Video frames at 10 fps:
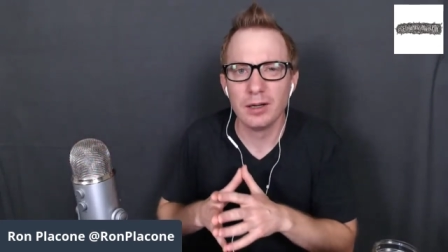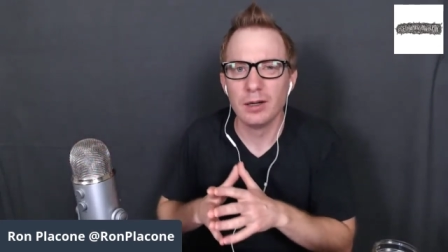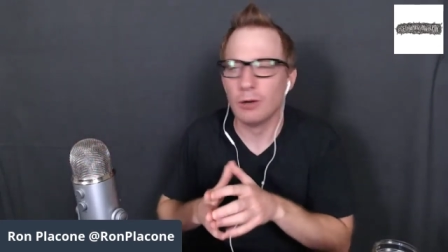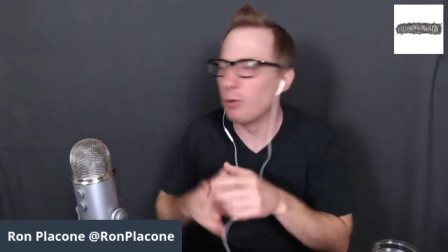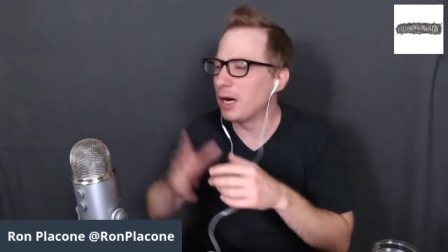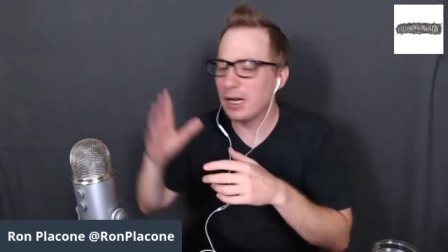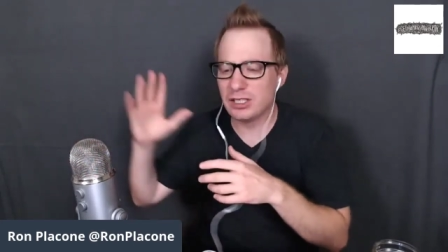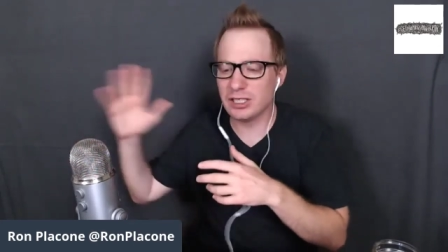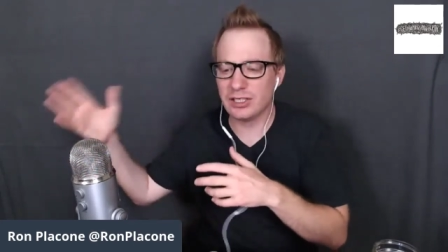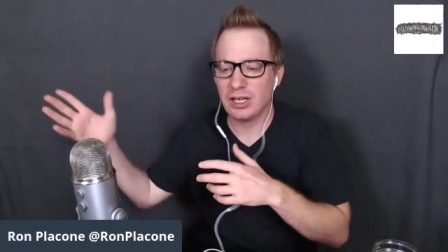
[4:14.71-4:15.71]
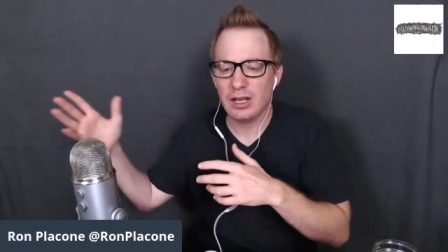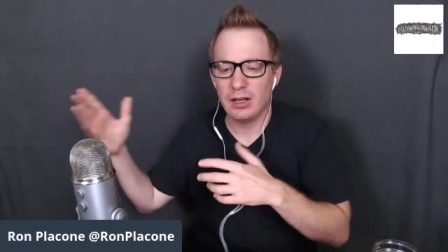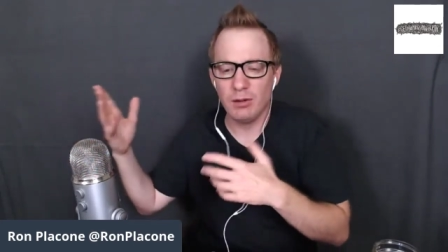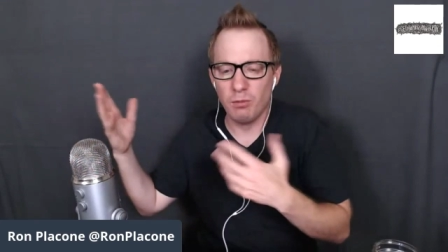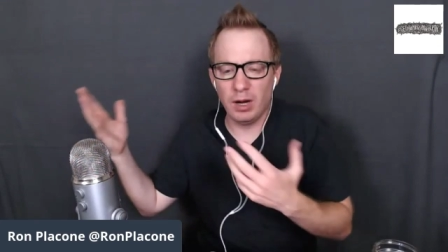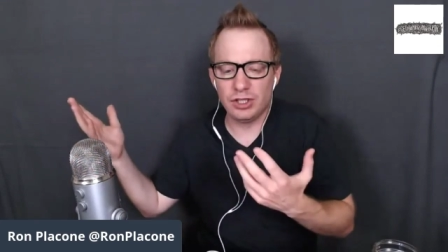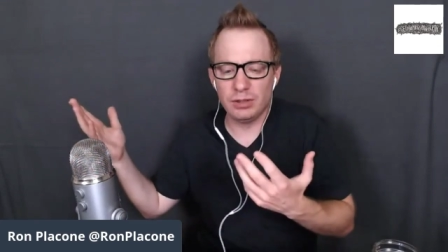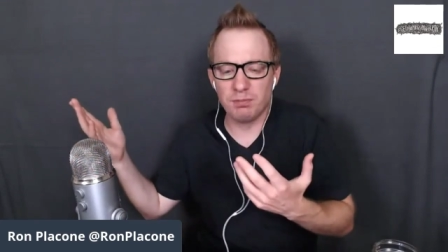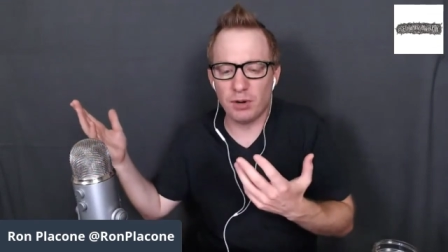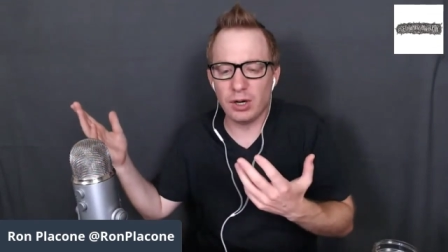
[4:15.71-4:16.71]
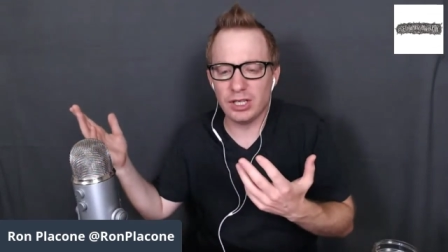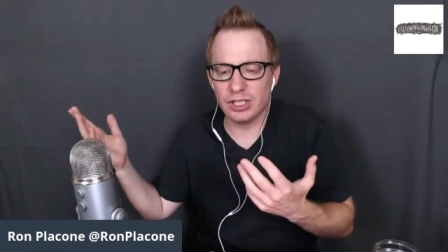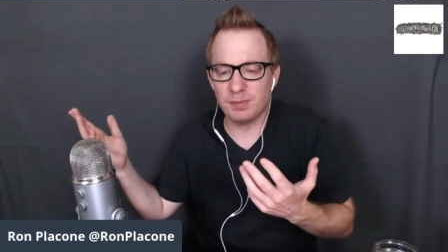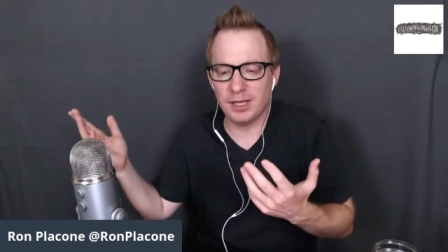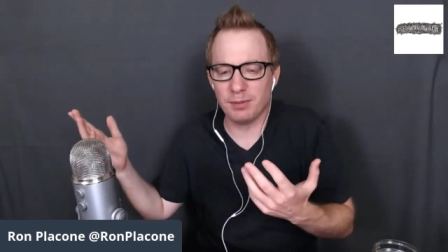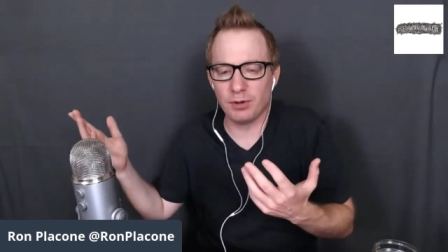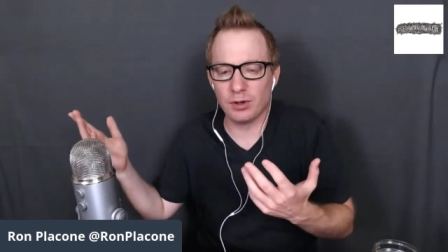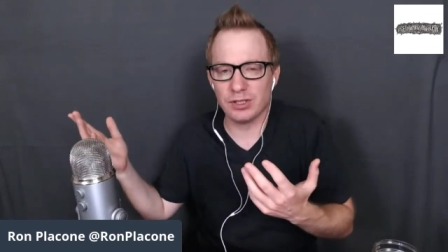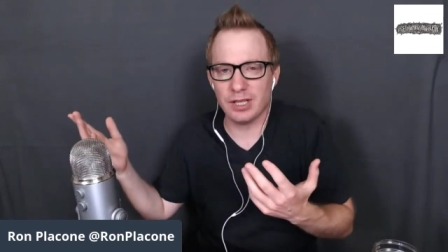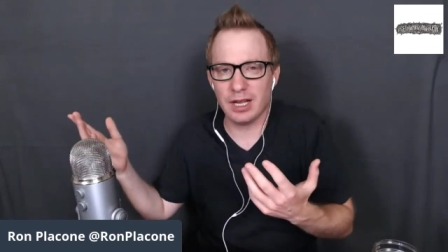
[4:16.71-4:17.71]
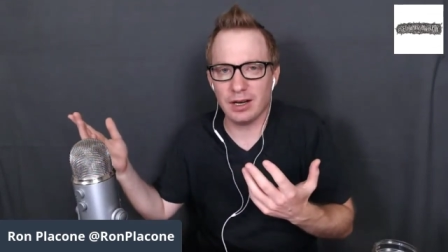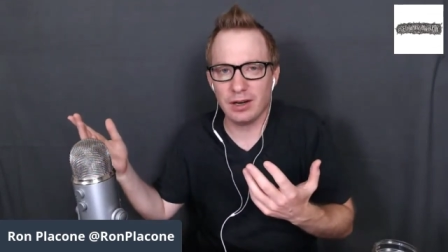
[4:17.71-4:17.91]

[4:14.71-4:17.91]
Why shouldn't Bernie just be the person then?